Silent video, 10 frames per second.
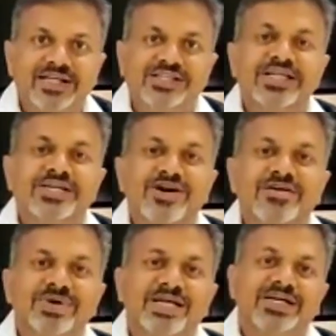It need
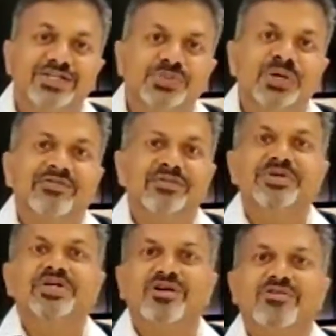not be that you have to
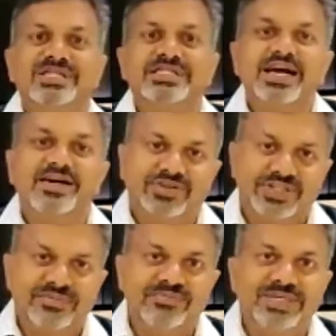be always there for
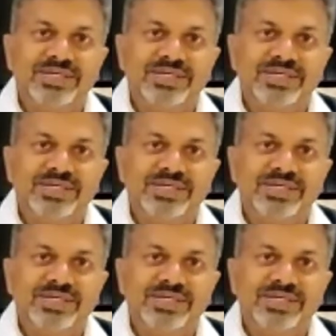them.